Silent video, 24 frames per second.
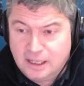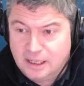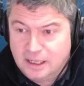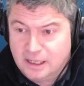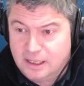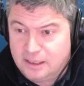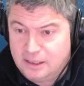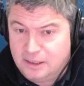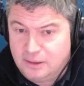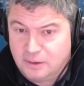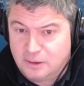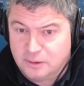
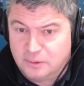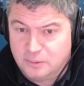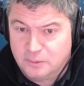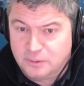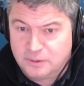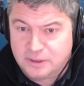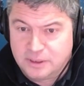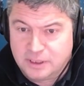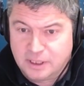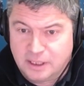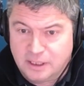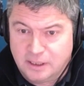you can
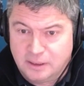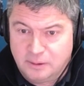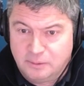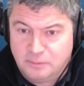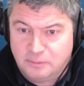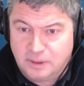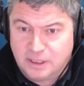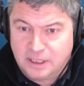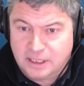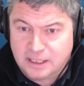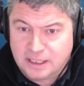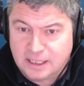also
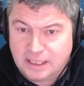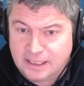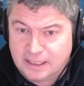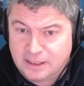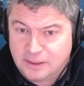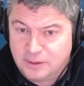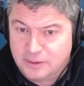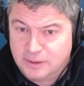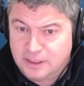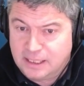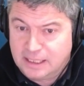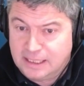click
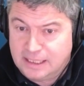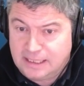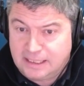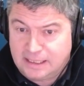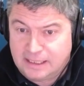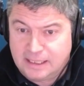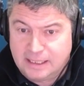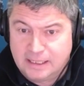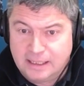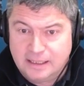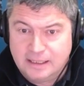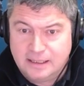on the
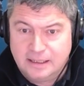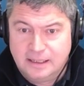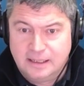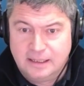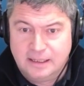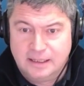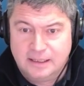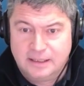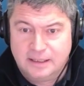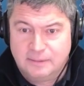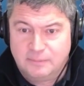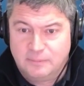link
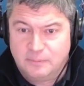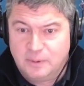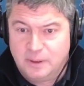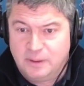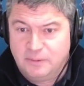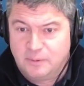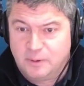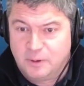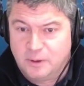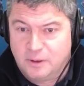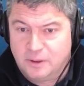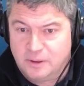that
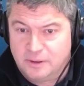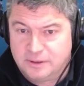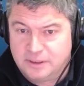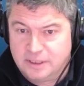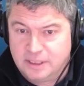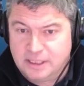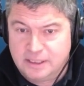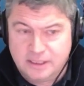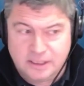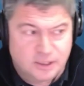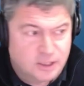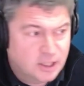we've got
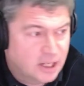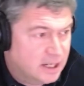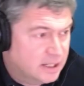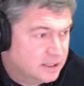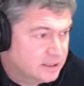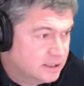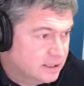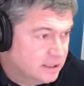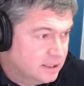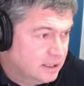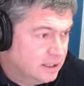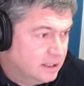in the
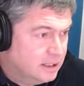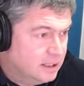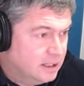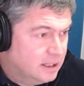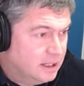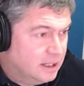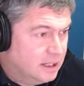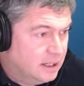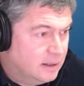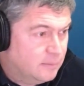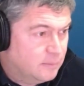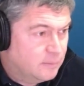chat.
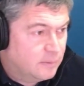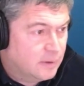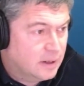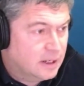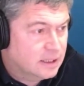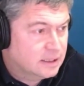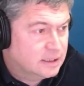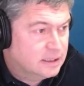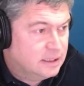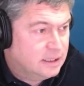In fact,